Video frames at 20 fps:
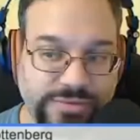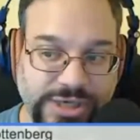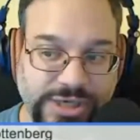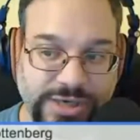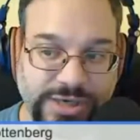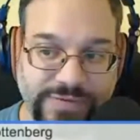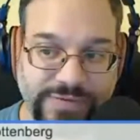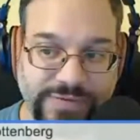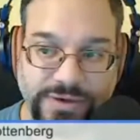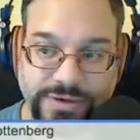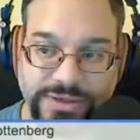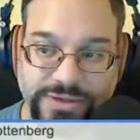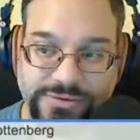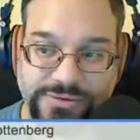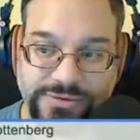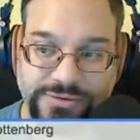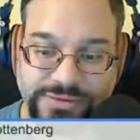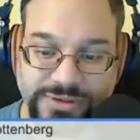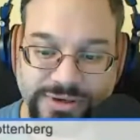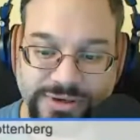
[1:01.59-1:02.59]
are you
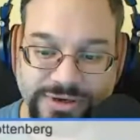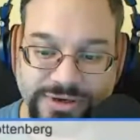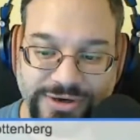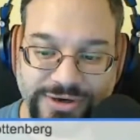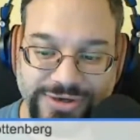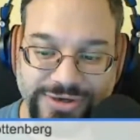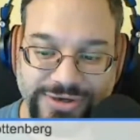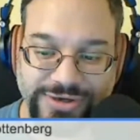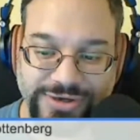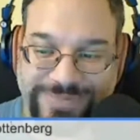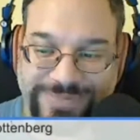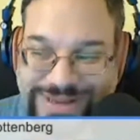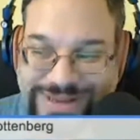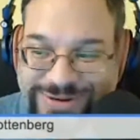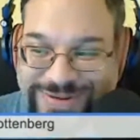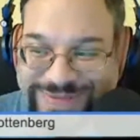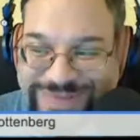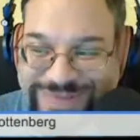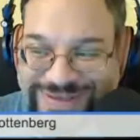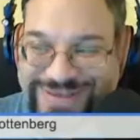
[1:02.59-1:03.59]
going to play with
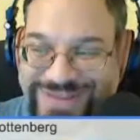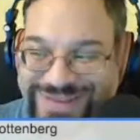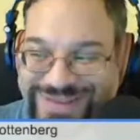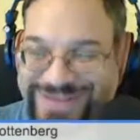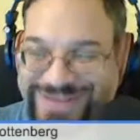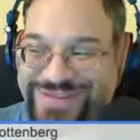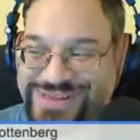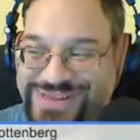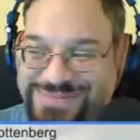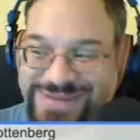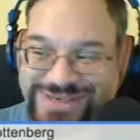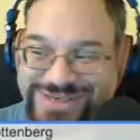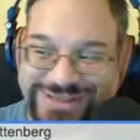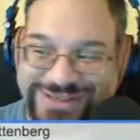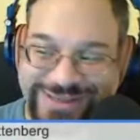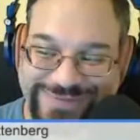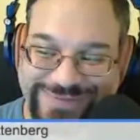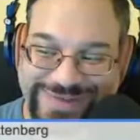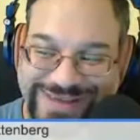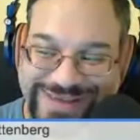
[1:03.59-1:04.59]
the special
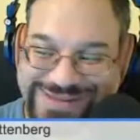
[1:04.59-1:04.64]
effects?